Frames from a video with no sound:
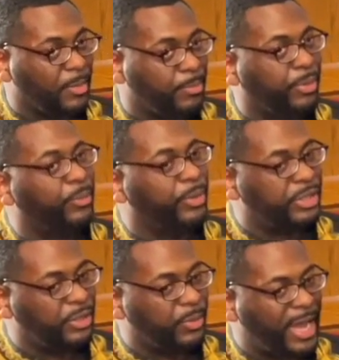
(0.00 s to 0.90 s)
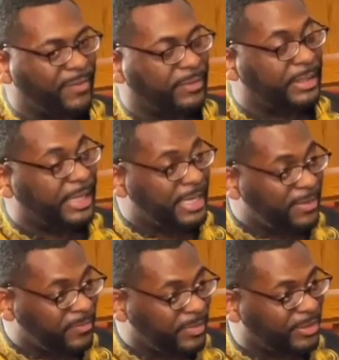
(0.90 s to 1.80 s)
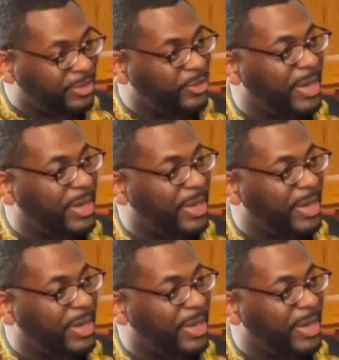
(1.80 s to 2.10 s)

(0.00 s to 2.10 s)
But when you have lived and you